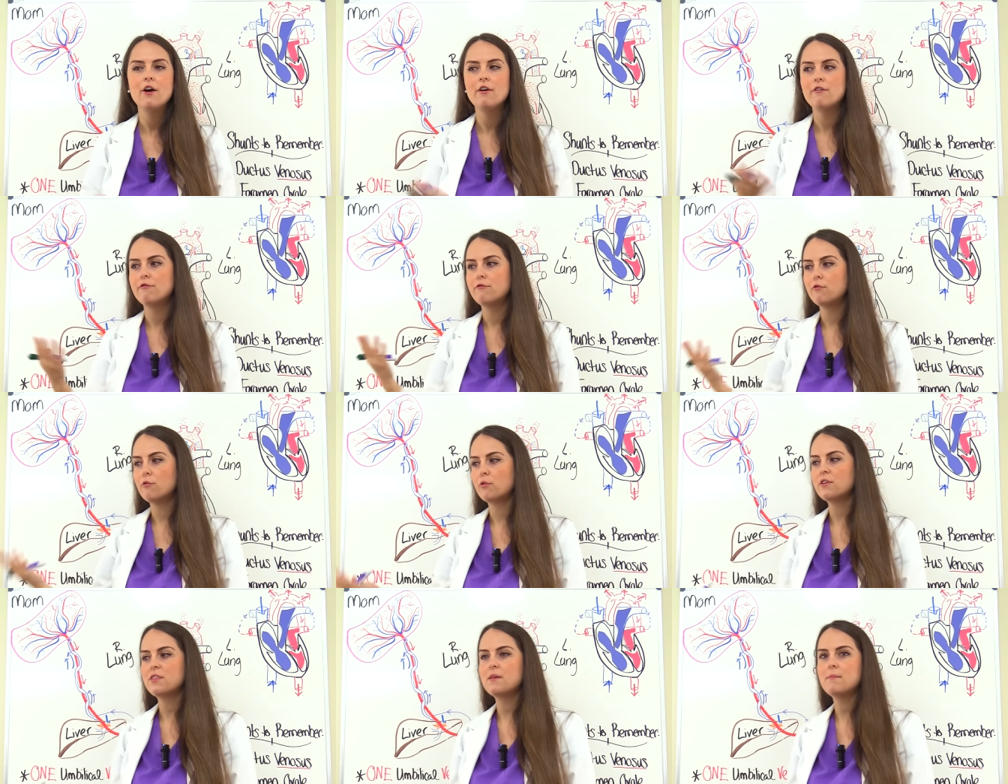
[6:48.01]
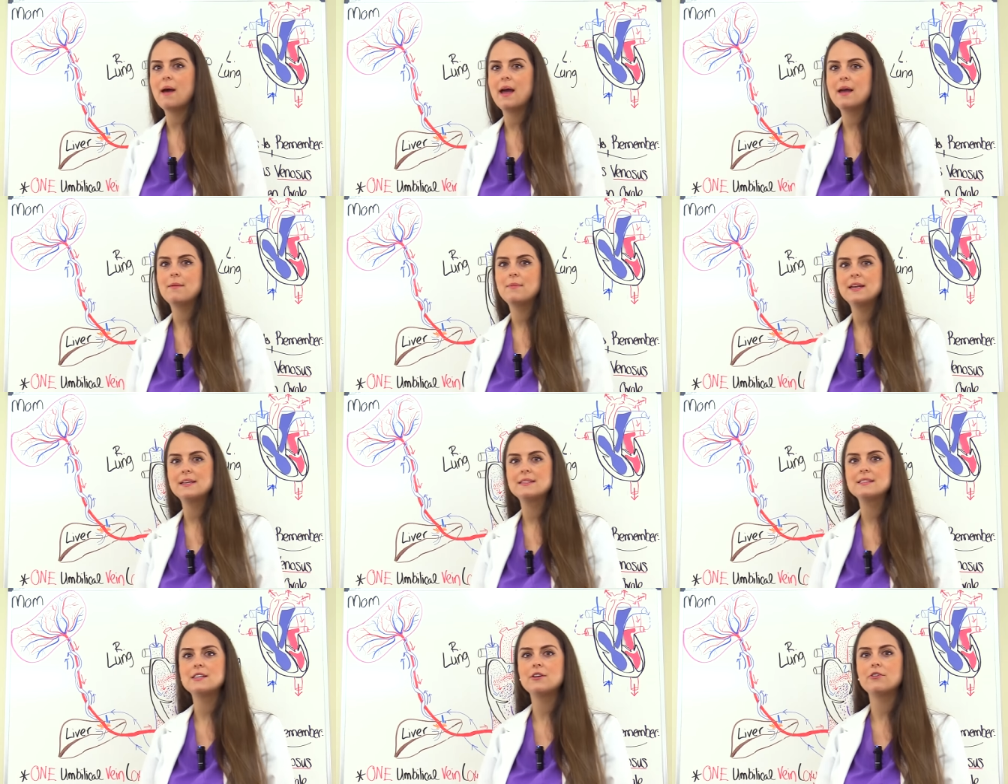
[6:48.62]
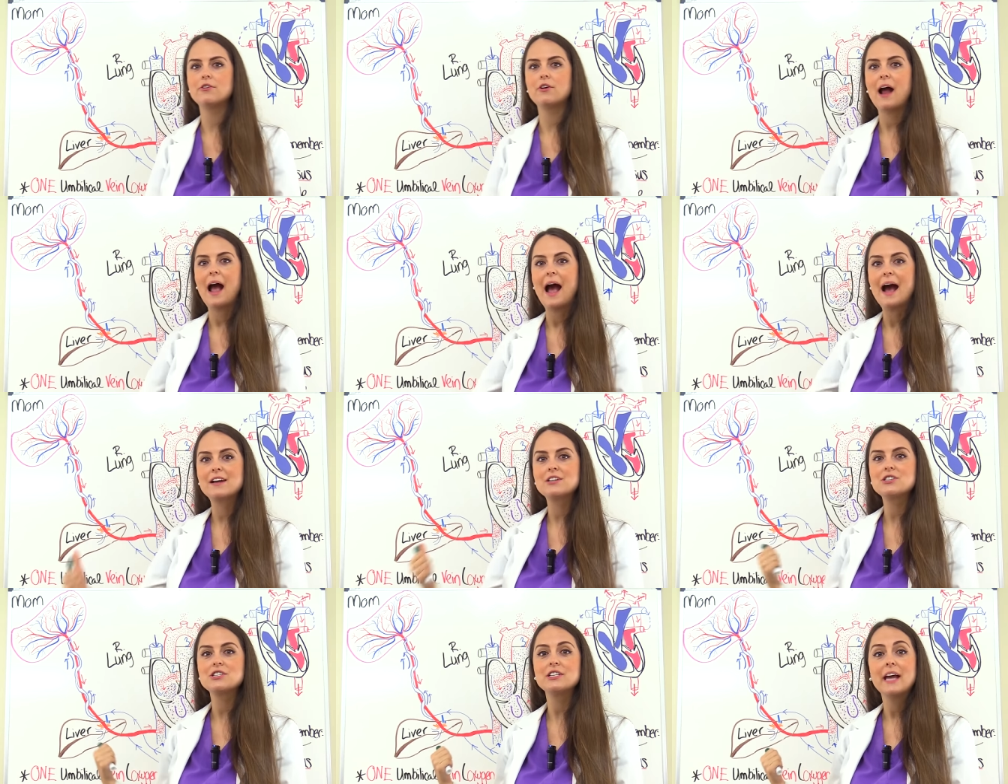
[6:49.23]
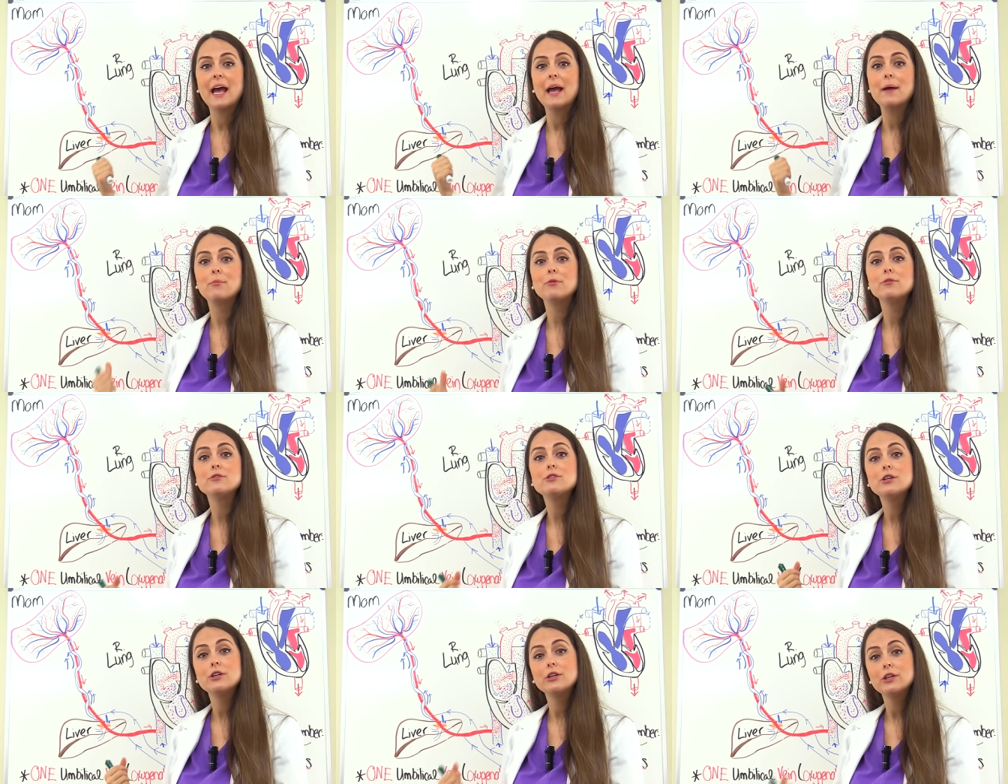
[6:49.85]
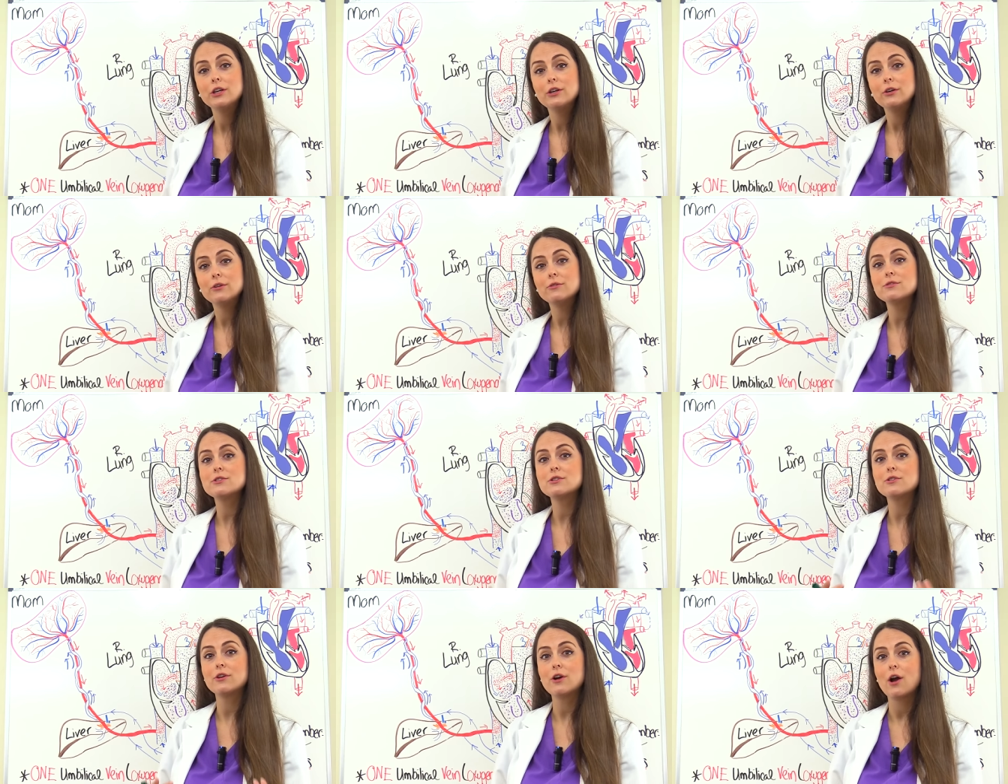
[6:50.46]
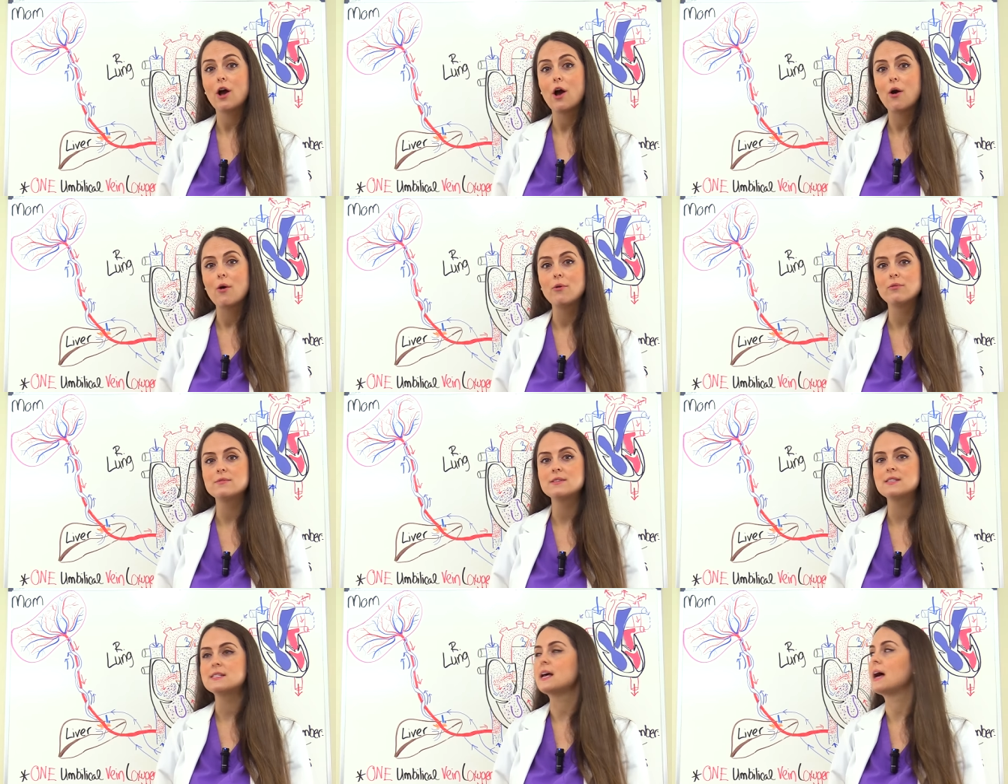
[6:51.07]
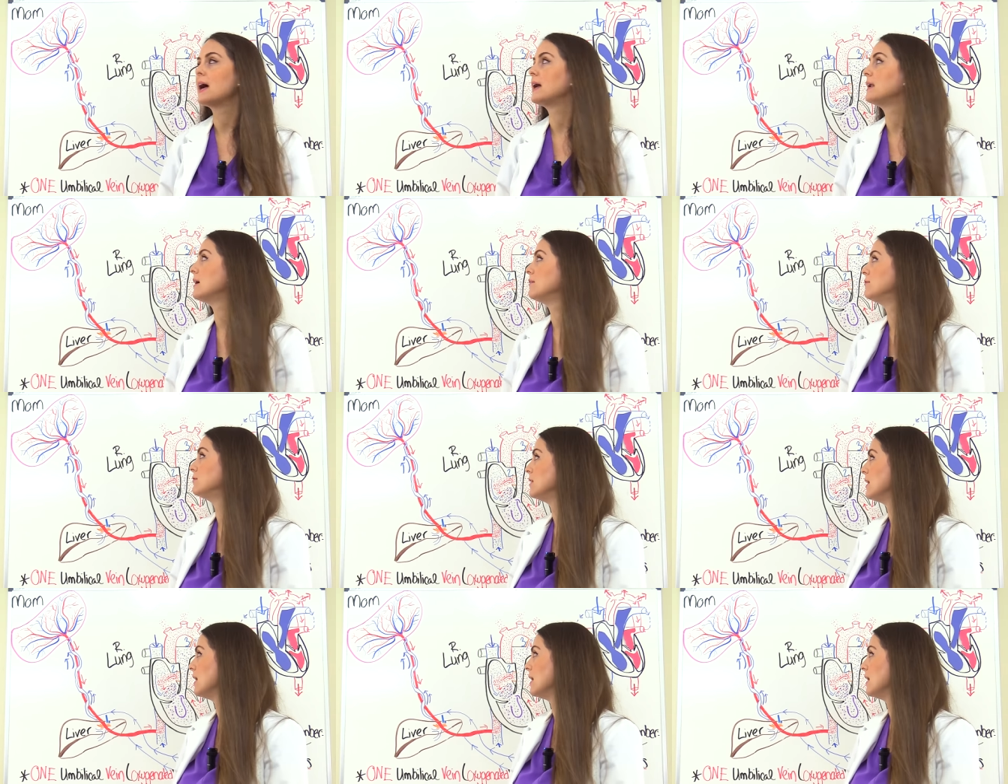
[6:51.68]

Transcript: for the baby until they're actually able to use their own set of